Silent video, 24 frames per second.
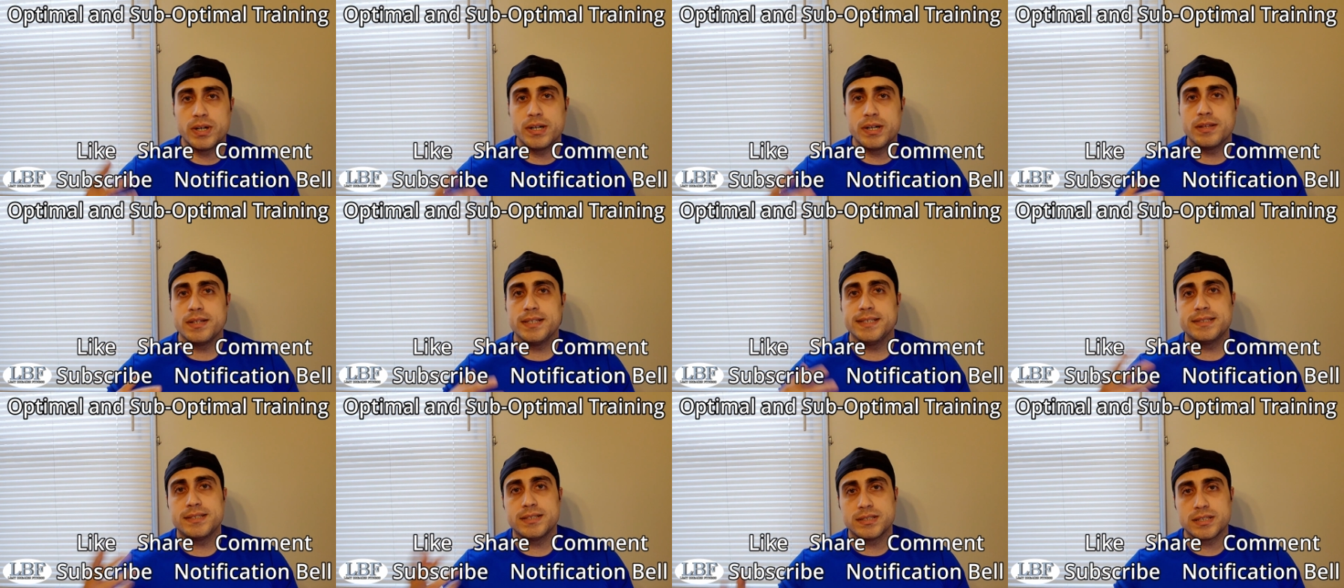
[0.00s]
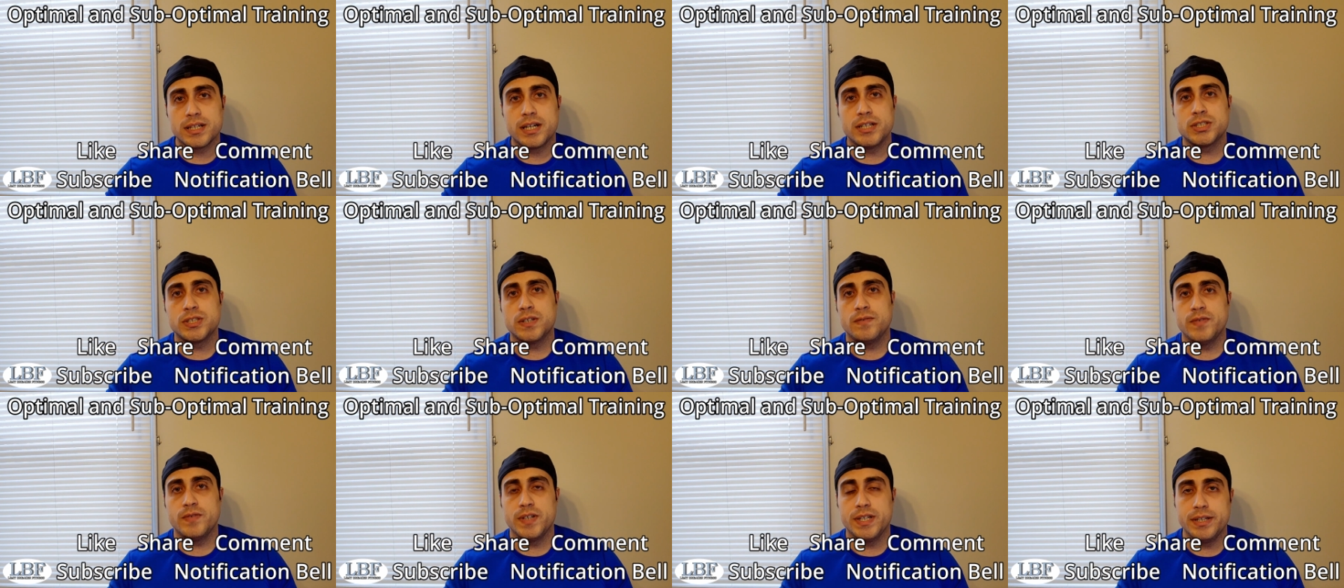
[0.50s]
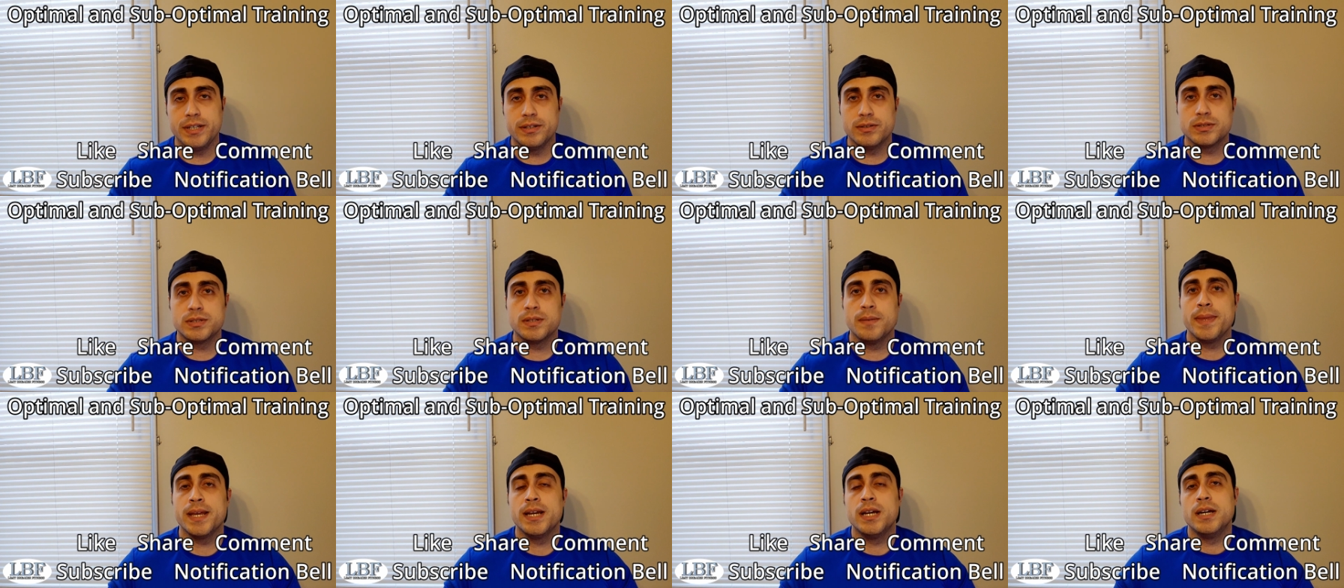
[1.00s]
of these discussion videos
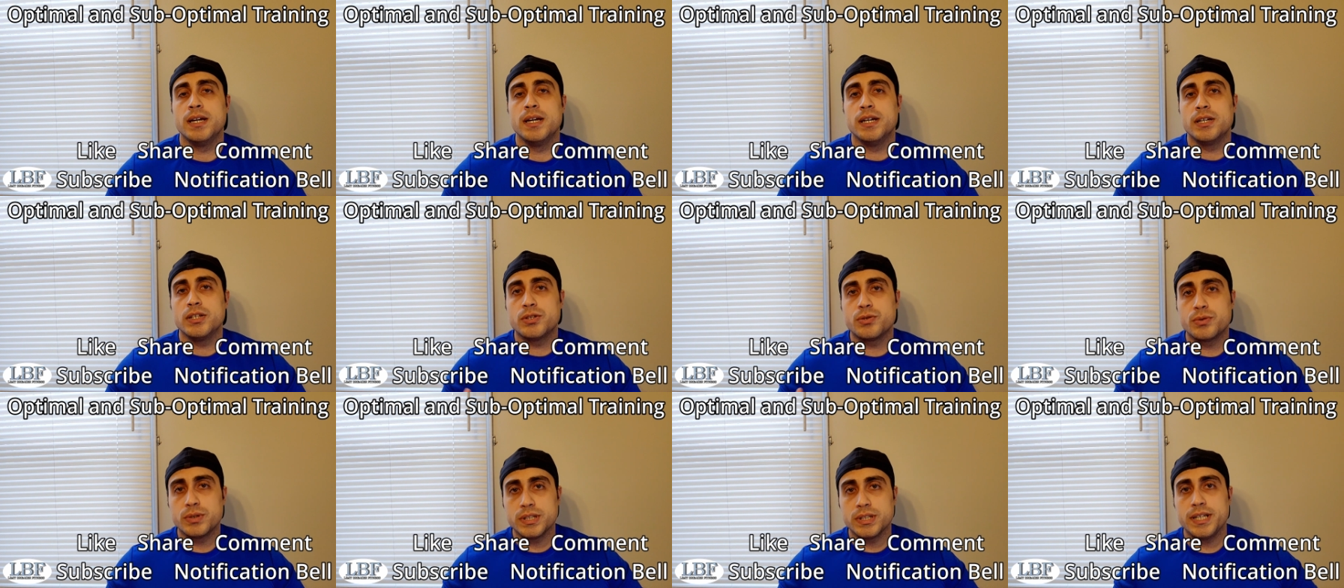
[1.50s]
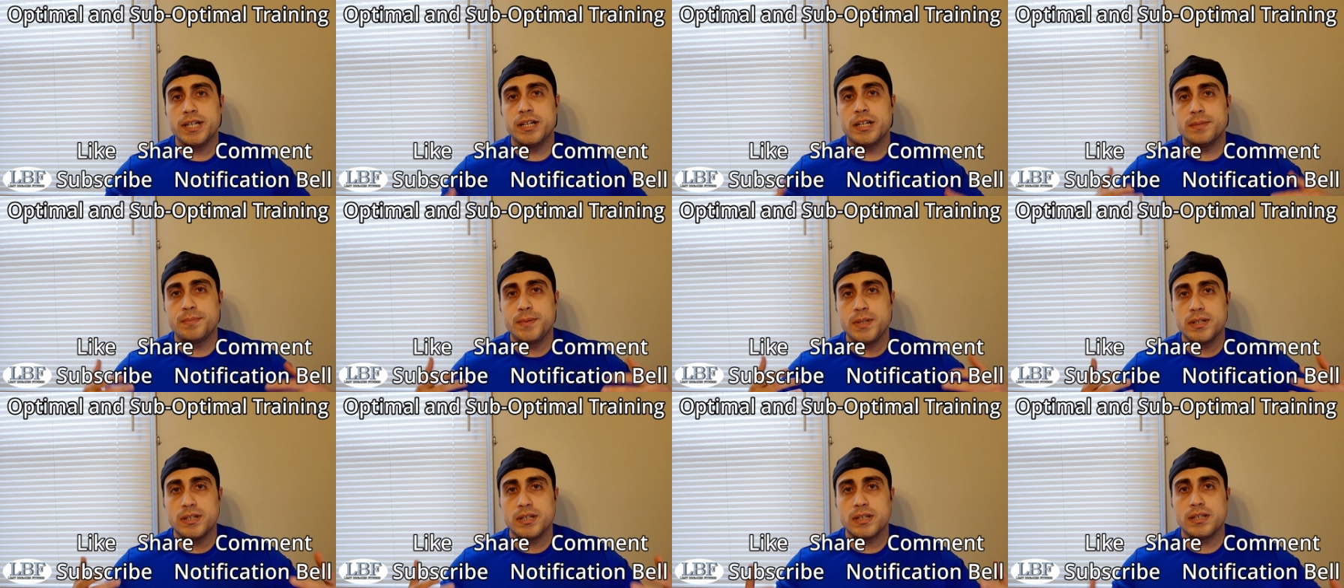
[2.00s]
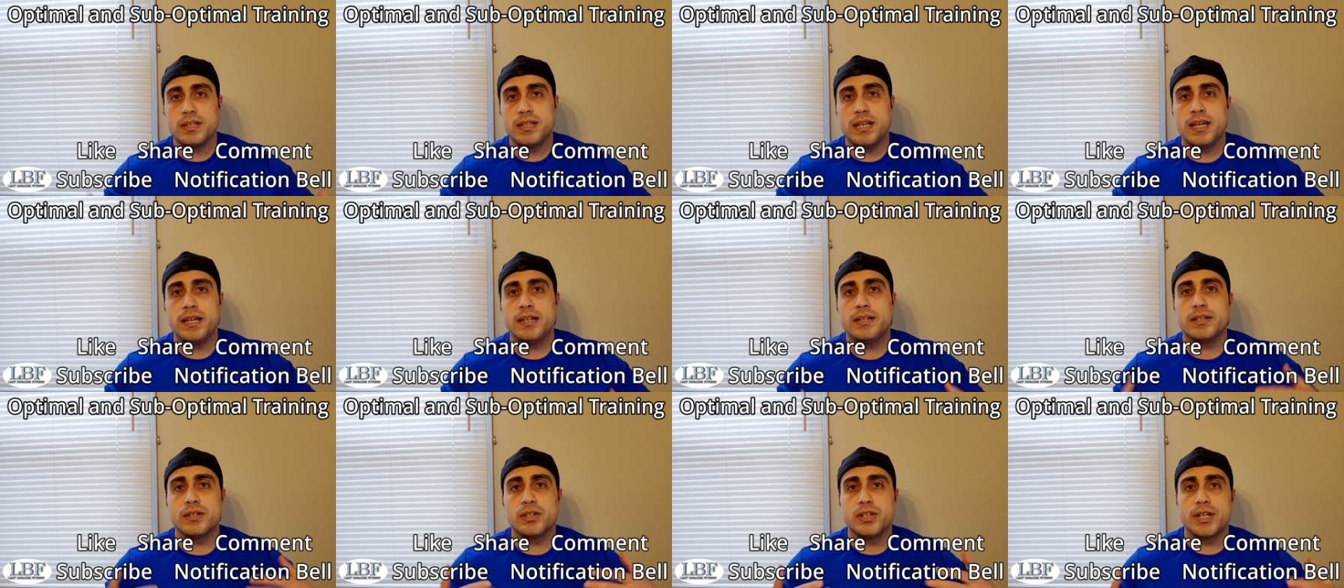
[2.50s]
to really help you gain
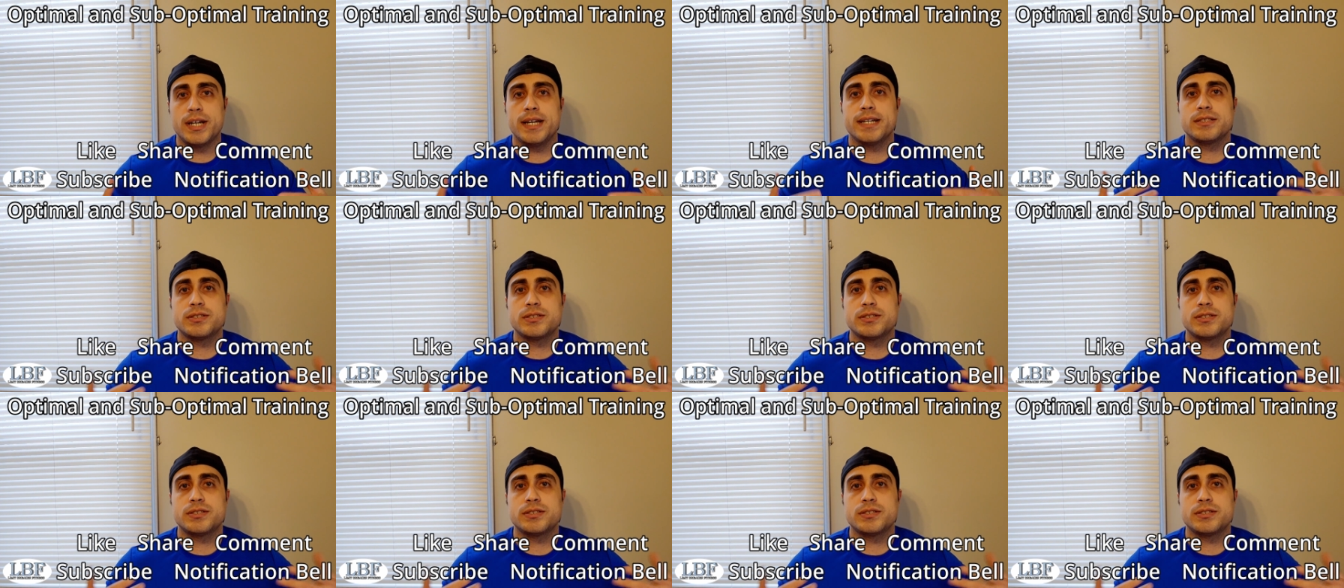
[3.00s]
a good